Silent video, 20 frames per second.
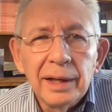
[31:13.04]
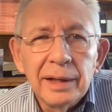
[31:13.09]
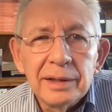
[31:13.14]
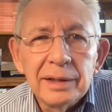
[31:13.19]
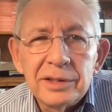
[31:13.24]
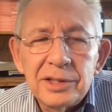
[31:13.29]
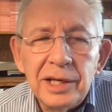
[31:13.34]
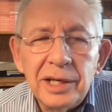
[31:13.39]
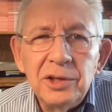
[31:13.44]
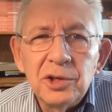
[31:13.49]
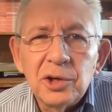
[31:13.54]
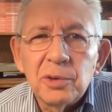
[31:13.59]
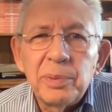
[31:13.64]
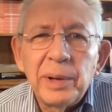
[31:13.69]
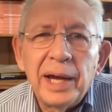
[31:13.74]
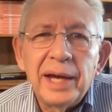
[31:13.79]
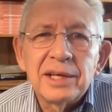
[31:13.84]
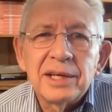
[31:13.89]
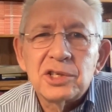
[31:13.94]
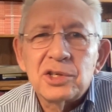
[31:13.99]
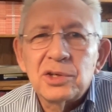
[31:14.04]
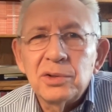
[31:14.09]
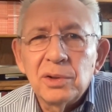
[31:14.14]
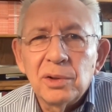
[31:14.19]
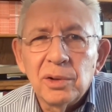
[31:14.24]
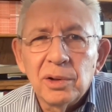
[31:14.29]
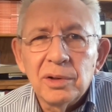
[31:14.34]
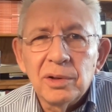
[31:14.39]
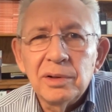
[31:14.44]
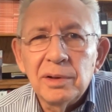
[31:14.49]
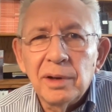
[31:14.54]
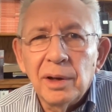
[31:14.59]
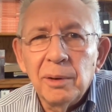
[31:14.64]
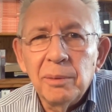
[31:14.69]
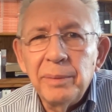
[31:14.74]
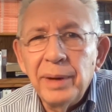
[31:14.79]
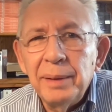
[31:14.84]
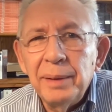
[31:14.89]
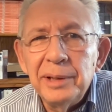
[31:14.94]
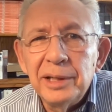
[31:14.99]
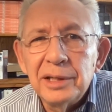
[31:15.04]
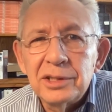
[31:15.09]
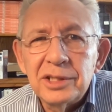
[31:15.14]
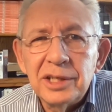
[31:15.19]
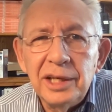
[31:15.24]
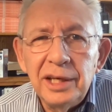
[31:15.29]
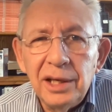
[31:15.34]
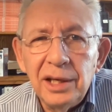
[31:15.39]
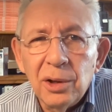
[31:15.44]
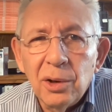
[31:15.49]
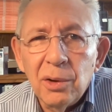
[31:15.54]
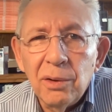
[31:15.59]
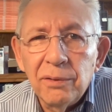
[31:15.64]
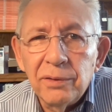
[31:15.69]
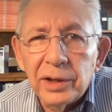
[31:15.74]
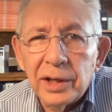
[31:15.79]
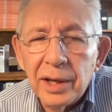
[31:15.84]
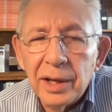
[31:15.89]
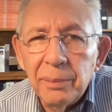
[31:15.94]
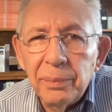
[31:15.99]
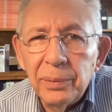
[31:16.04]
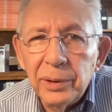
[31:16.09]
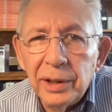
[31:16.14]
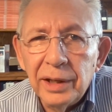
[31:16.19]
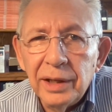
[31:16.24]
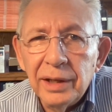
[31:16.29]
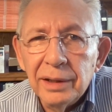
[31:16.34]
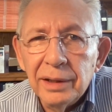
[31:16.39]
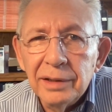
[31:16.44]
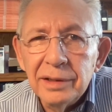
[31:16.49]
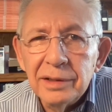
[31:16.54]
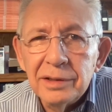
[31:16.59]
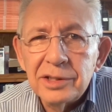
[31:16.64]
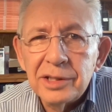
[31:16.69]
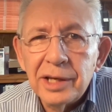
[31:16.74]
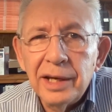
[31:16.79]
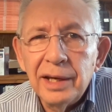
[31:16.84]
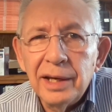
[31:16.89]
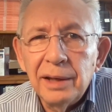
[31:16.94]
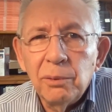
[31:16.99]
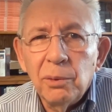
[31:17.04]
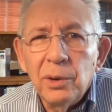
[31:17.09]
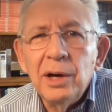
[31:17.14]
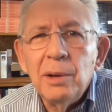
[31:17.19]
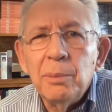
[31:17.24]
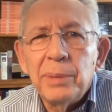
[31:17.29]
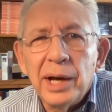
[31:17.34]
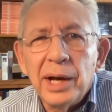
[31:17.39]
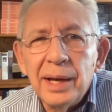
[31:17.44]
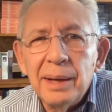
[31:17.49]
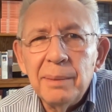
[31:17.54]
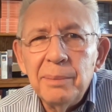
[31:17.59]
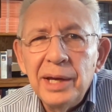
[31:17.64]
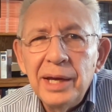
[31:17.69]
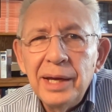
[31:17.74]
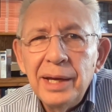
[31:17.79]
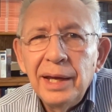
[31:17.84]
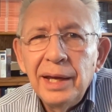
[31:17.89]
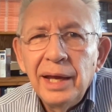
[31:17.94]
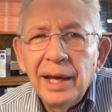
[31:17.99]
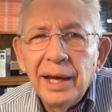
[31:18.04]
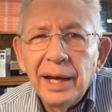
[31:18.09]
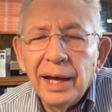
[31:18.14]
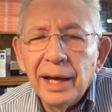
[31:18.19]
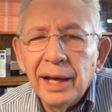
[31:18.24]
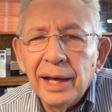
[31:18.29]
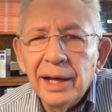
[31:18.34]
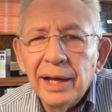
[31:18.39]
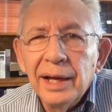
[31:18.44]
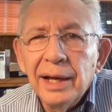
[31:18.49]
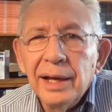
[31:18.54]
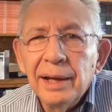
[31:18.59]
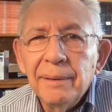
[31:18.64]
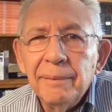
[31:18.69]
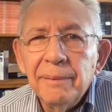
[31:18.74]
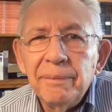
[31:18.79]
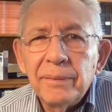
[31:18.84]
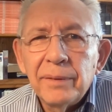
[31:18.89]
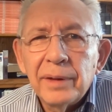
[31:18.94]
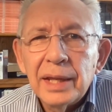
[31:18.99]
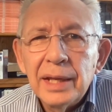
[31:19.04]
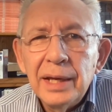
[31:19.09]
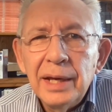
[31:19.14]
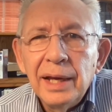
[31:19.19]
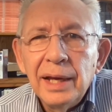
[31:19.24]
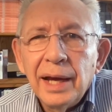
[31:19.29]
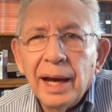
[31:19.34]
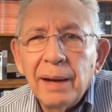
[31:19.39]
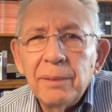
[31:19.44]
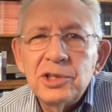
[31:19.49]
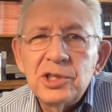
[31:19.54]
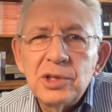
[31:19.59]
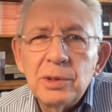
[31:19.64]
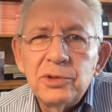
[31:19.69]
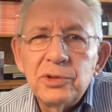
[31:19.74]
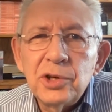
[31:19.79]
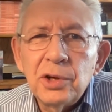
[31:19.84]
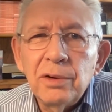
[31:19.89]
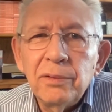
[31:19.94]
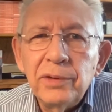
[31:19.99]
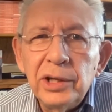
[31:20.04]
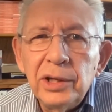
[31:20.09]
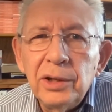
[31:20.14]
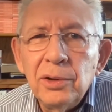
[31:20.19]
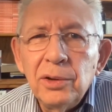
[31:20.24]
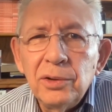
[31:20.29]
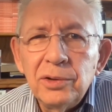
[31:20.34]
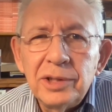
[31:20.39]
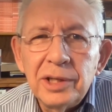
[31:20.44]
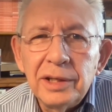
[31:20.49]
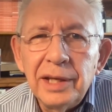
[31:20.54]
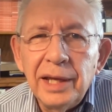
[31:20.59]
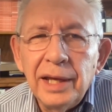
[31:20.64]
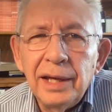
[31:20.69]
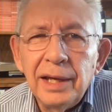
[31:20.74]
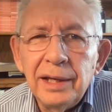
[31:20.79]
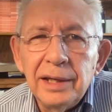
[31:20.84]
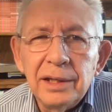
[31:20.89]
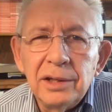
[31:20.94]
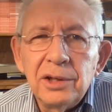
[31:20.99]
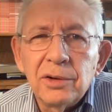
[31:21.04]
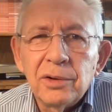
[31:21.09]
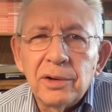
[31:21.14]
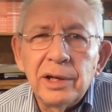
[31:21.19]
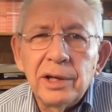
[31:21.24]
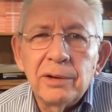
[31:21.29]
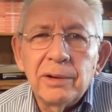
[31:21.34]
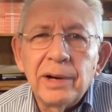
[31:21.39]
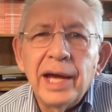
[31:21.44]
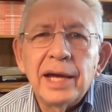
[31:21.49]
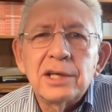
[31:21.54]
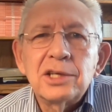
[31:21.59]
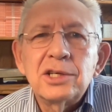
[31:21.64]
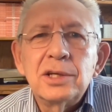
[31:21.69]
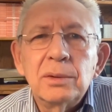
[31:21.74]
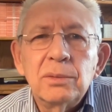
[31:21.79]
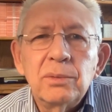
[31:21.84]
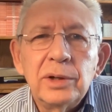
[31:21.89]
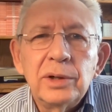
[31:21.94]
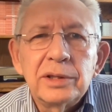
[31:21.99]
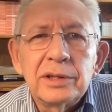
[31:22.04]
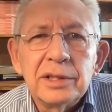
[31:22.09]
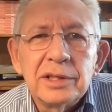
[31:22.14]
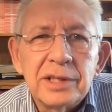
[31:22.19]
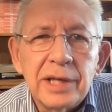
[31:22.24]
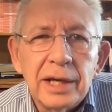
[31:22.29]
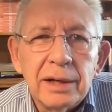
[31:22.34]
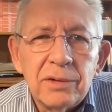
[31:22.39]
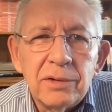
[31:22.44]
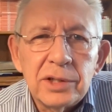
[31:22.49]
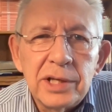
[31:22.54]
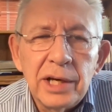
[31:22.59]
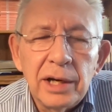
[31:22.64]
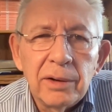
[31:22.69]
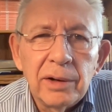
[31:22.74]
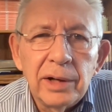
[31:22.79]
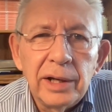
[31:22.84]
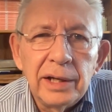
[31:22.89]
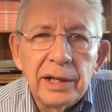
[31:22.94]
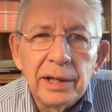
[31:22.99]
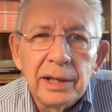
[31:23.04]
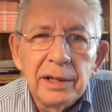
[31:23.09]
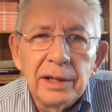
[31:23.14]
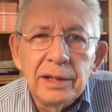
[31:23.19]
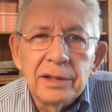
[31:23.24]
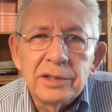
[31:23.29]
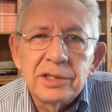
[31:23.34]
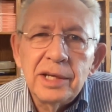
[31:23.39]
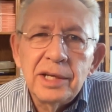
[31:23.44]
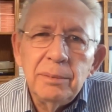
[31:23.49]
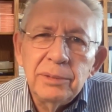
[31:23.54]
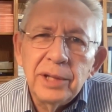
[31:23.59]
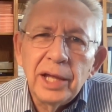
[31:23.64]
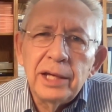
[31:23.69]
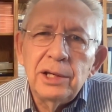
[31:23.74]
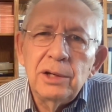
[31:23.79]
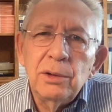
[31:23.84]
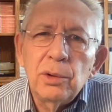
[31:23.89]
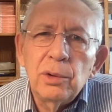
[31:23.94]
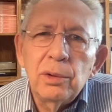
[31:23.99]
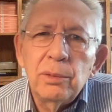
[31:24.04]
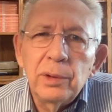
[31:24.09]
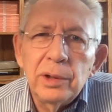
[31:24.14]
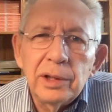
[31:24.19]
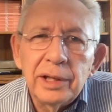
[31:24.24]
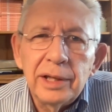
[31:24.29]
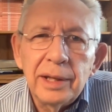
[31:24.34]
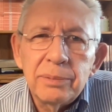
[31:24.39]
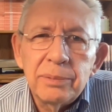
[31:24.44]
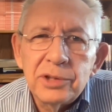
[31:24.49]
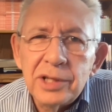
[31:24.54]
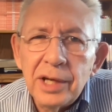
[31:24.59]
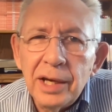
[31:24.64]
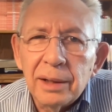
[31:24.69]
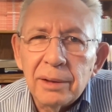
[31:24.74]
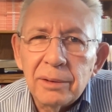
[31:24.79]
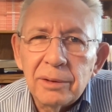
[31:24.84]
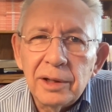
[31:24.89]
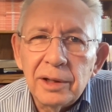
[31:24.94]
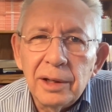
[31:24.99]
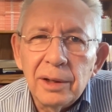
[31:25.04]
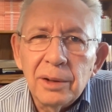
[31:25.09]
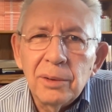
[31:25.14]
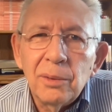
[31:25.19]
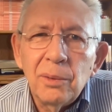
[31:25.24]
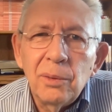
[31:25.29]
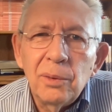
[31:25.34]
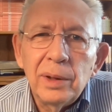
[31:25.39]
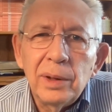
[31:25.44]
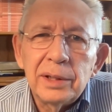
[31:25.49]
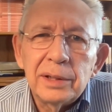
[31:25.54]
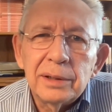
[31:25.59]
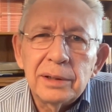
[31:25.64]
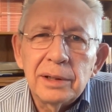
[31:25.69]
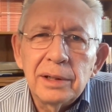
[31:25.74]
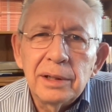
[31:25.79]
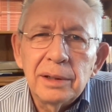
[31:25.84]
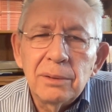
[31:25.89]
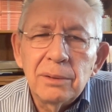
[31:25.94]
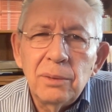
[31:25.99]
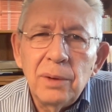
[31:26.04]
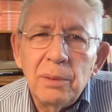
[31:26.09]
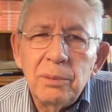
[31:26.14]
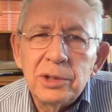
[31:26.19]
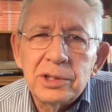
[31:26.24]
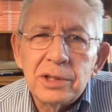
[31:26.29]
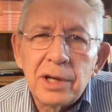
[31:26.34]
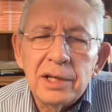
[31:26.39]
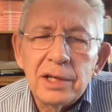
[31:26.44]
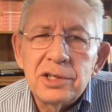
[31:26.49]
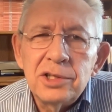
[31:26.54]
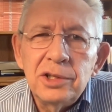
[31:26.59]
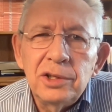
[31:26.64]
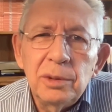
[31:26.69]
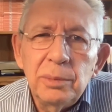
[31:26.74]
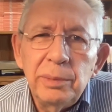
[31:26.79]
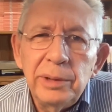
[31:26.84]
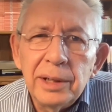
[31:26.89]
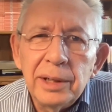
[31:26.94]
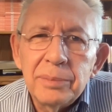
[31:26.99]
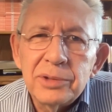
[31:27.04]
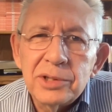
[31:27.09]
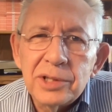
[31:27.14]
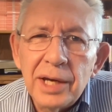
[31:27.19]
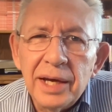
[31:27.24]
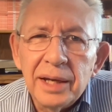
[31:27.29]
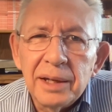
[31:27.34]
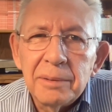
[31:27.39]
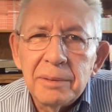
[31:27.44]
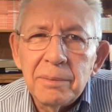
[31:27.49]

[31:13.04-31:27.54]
senior pastor or maybe a CEO of a company and say, well, Bob, uh, I was observing you today in your interaction with the secretary, and it seemed like you were really upset. What was causing you to be upset?